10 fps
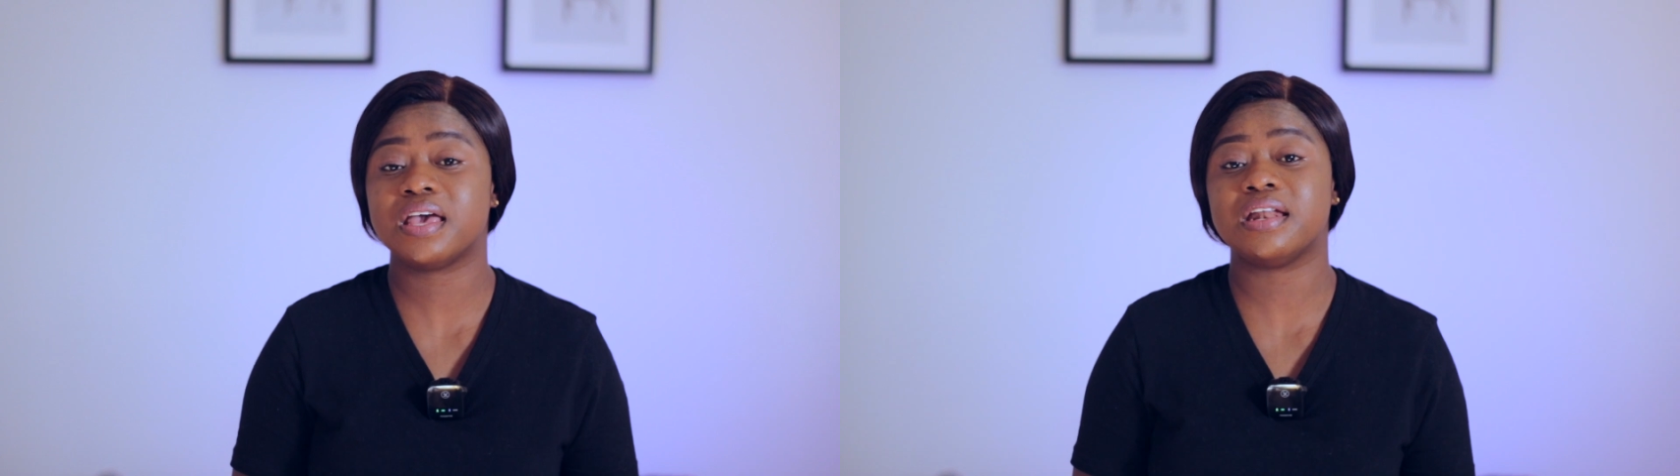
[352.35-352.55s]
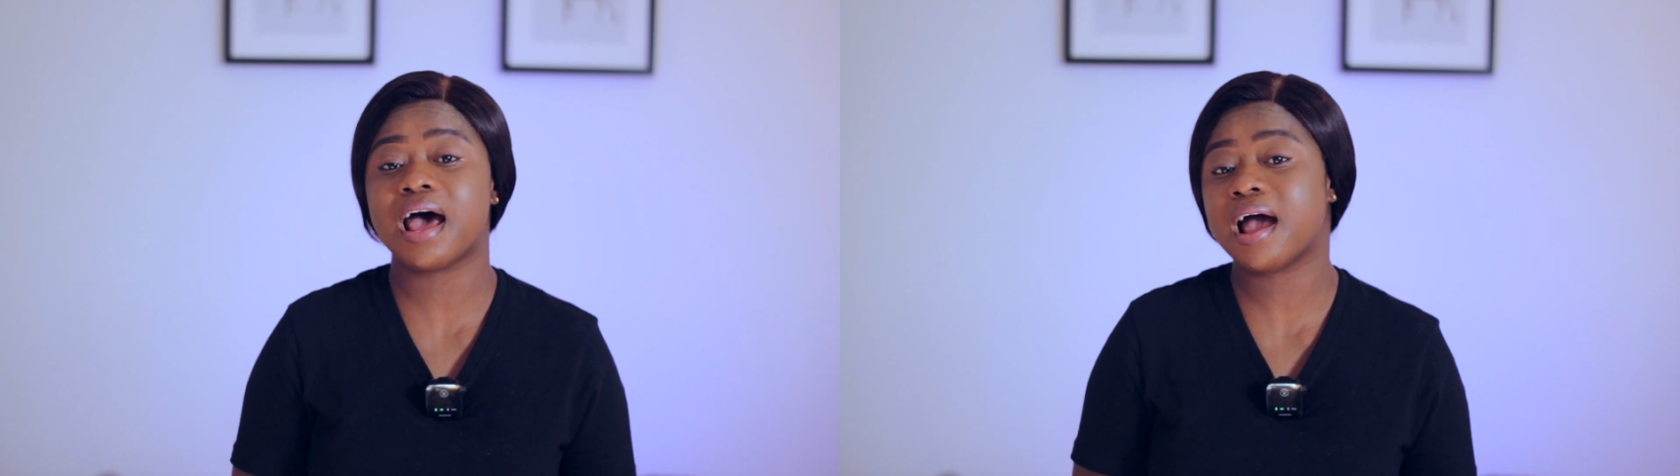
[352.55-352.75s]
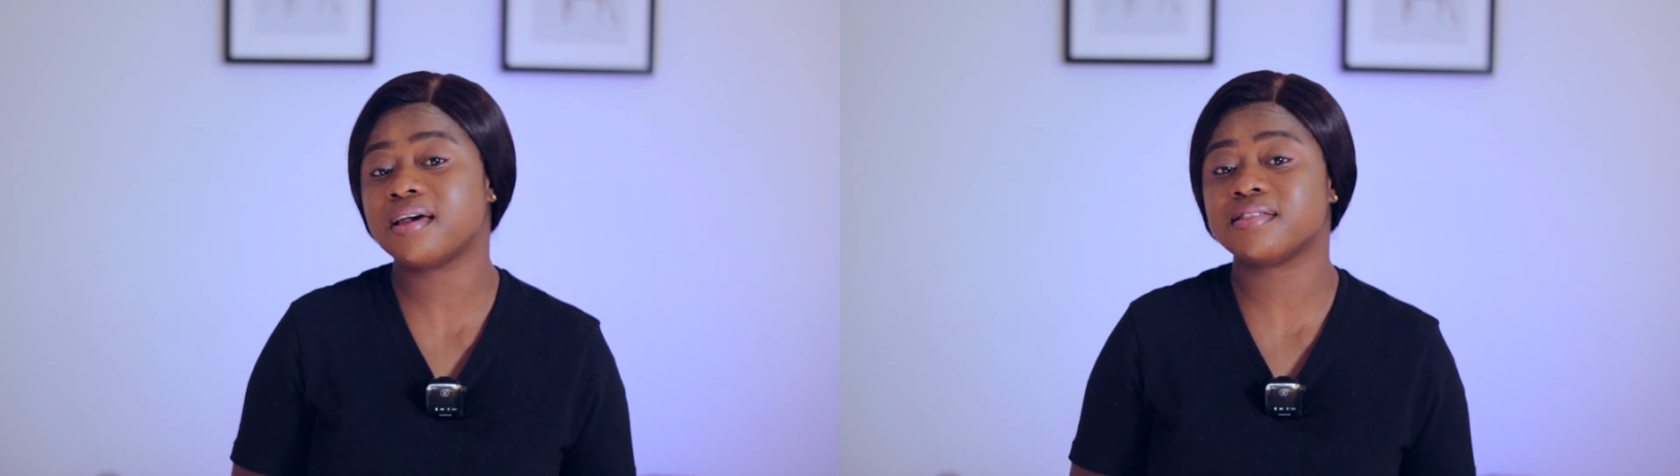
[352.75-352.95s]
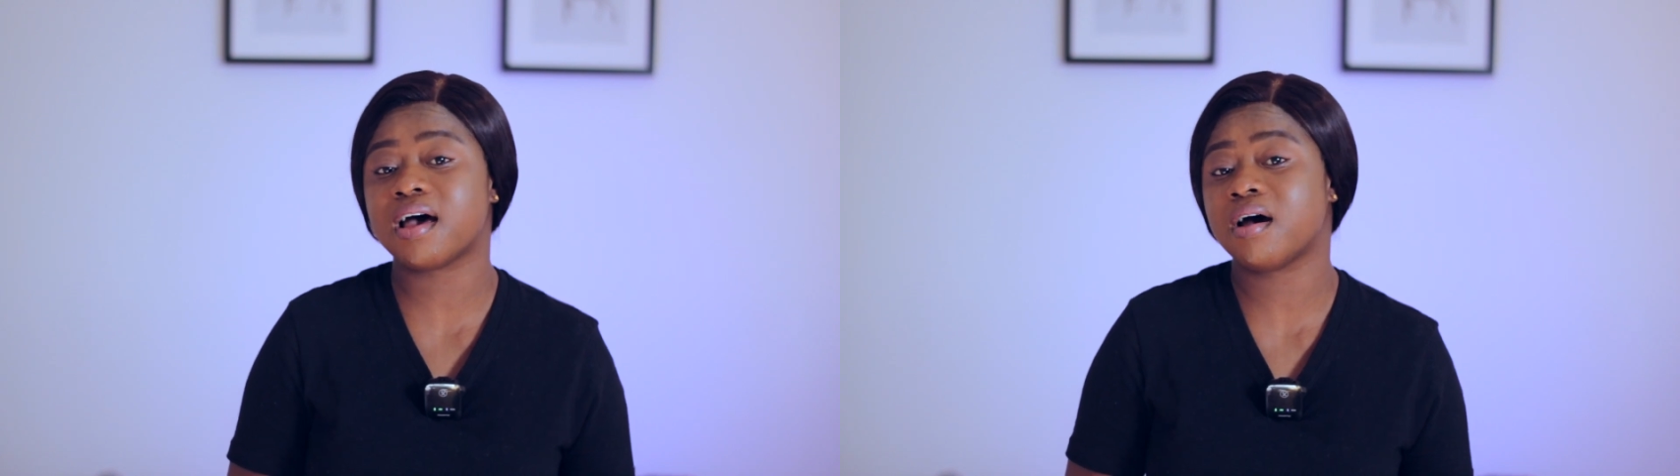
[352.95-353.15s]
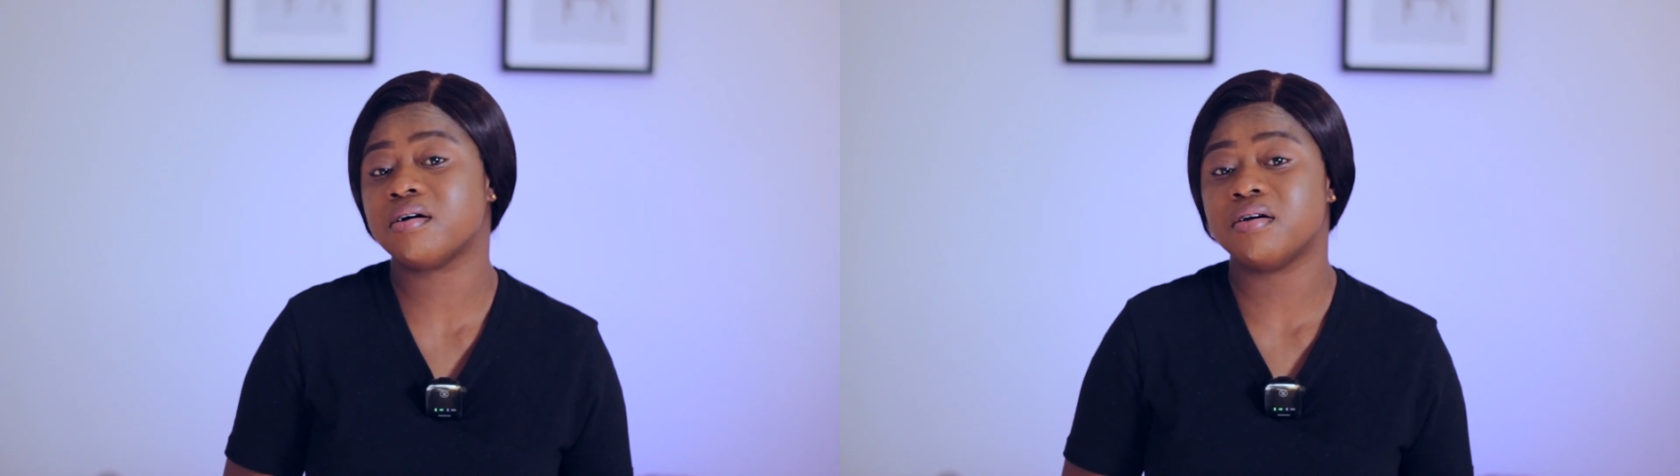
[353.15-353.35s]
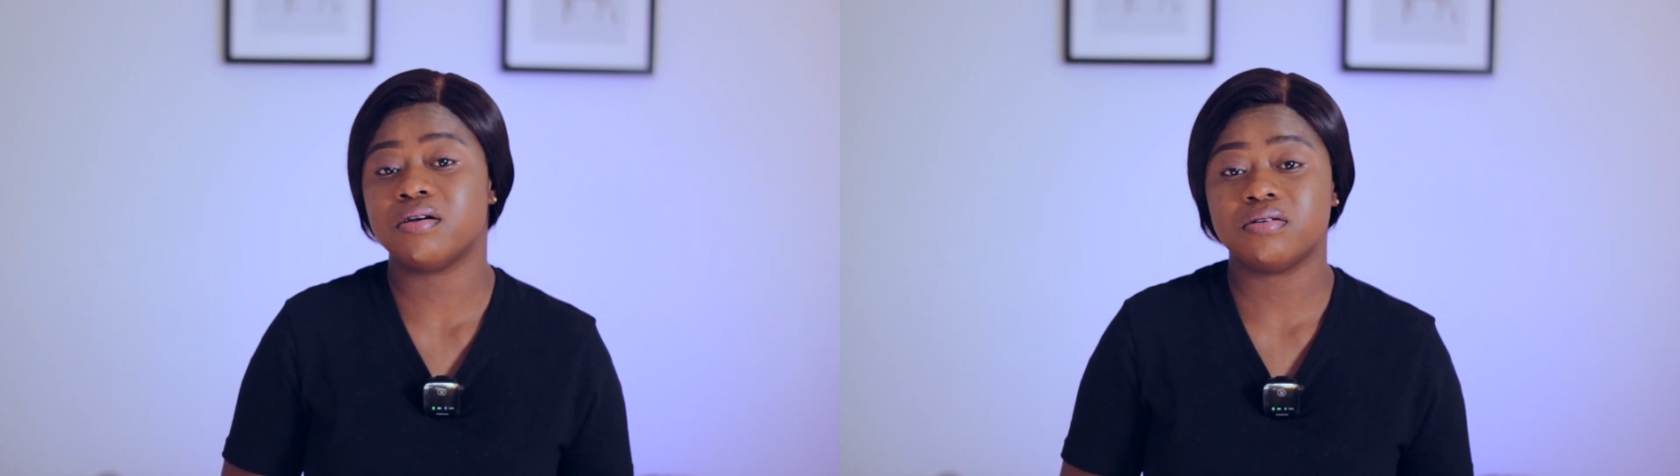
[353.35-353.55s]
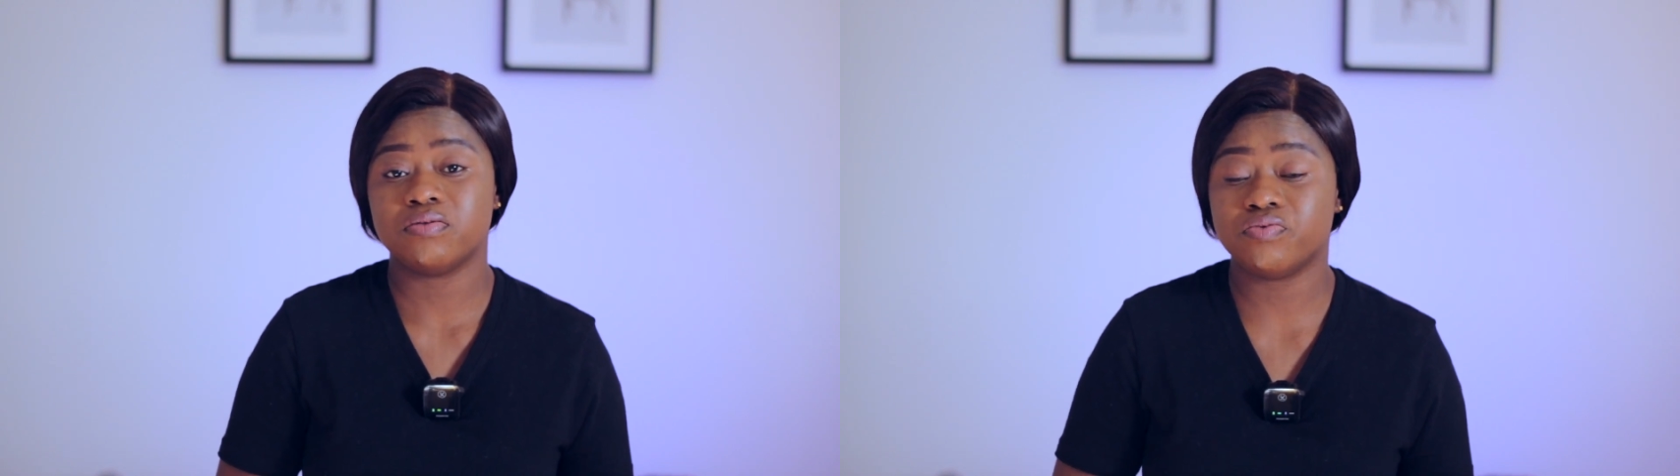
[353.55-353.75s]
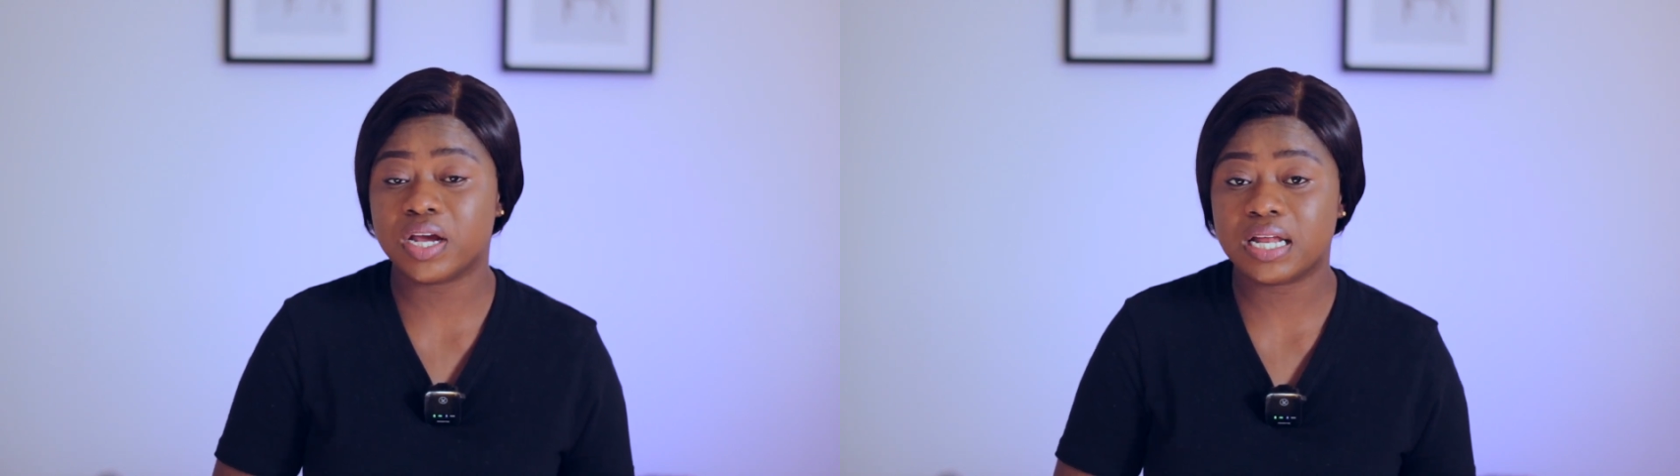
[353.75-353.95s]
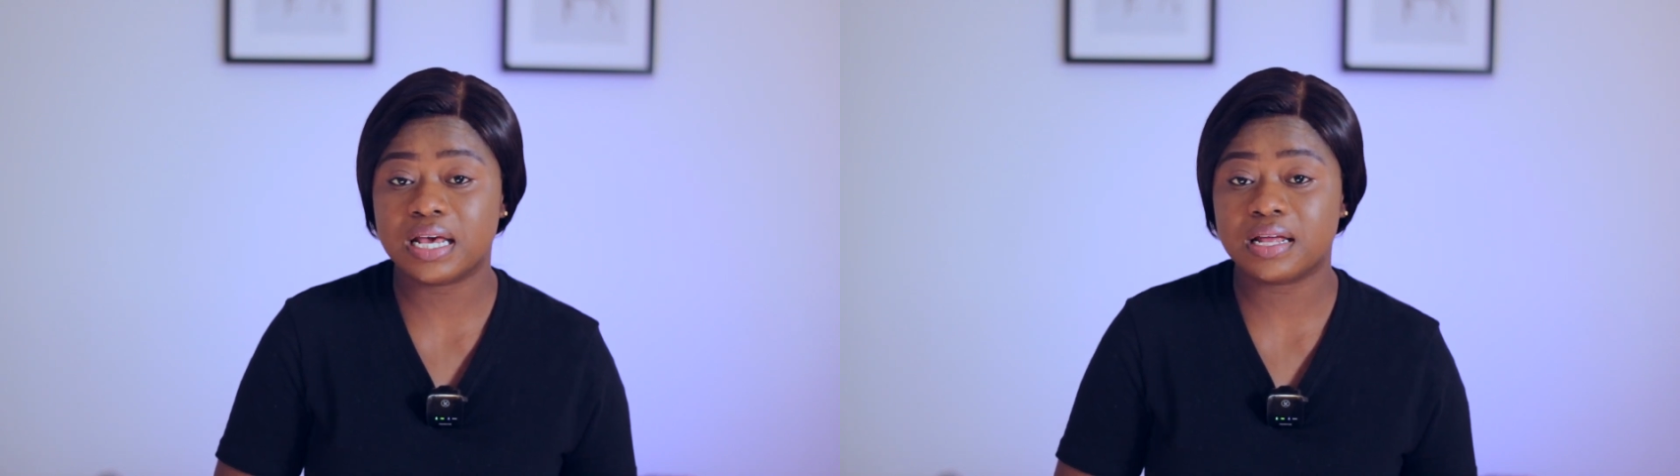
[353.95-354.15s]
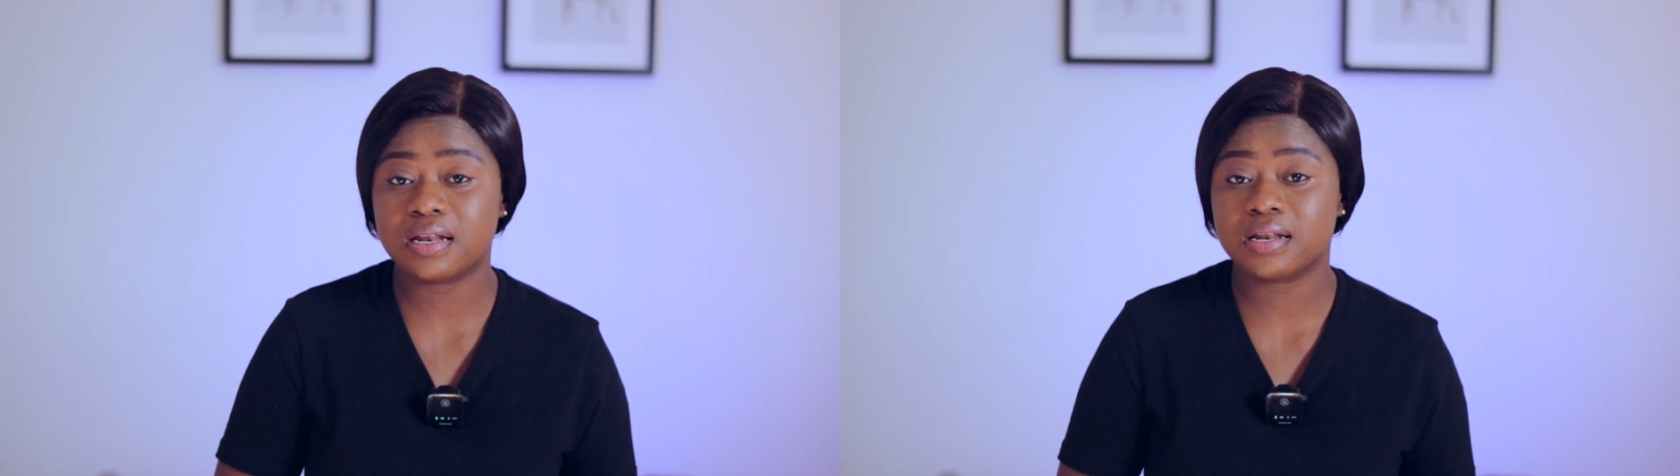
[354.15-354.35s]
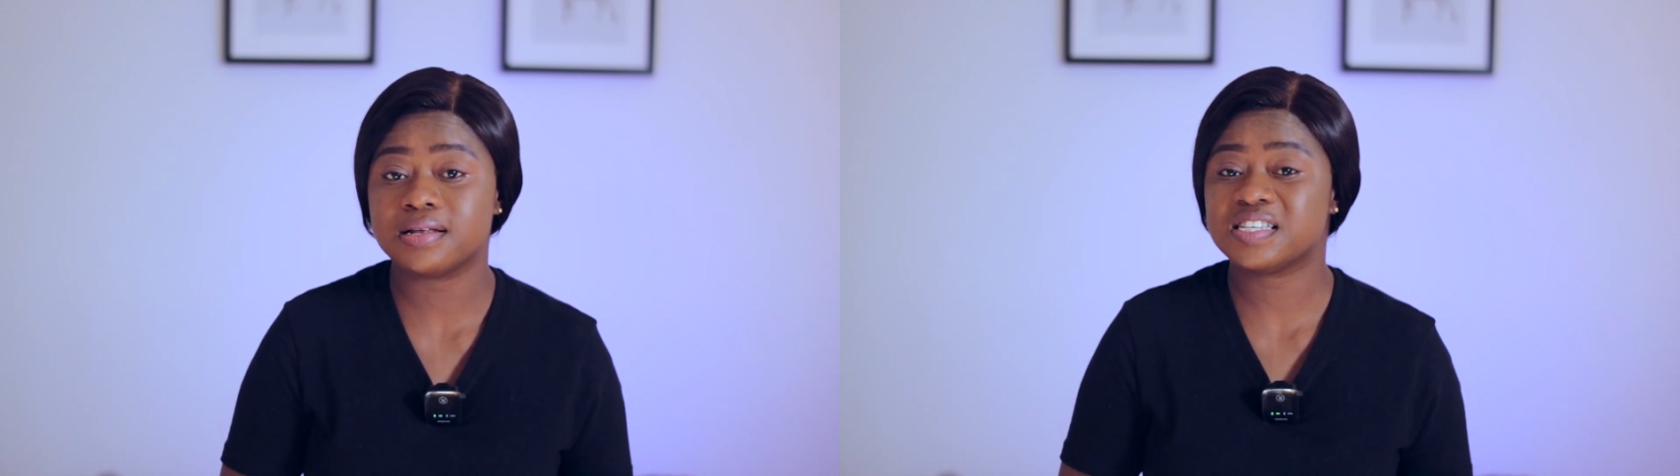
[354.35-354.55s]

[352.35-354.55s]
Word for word: in either reading,